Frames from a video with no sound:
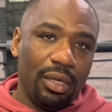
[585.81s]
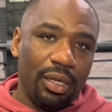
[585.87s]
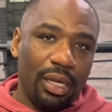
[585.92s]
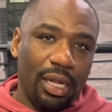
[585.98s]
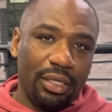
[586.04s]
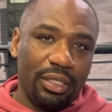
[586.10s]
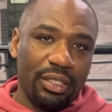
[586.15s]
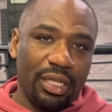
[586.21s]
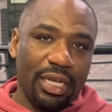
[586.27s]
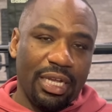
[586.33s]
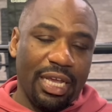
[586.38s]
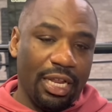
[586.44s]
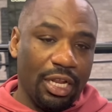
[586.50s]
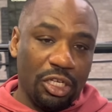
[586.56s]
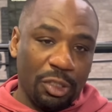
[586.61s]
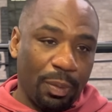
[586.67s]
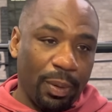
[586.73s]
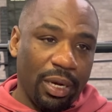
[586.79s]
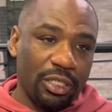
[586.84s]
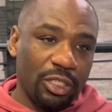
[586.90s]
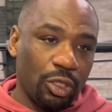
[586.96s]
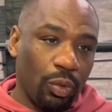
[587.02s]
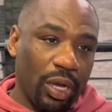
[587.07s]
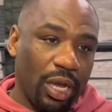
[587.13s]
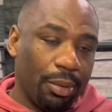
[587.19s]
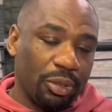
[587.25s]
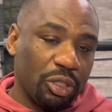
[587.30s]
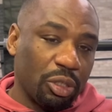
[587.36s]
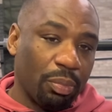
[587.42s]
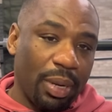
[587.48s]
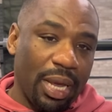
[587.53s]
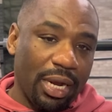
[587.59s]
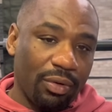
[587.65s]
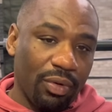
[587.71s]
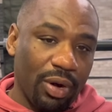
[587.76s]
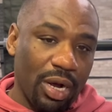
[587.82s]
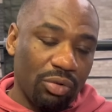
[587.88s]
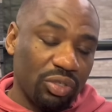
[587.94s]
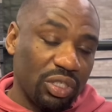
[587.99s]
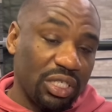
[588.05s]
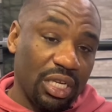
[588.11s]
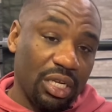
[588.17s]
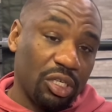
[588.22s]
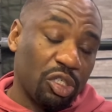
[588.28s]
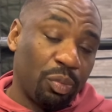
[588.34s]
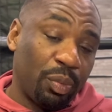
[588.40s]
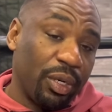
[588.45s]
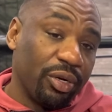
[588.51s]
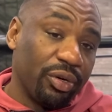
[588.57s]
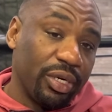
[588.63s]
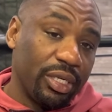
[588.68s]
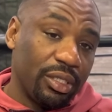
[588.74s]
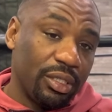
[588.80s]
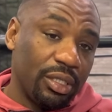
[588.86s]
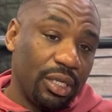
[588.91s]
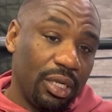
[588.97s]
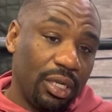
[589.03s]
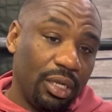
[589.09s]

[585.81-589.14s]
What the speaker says: I just like inexperience, no amateur background, just inexperience.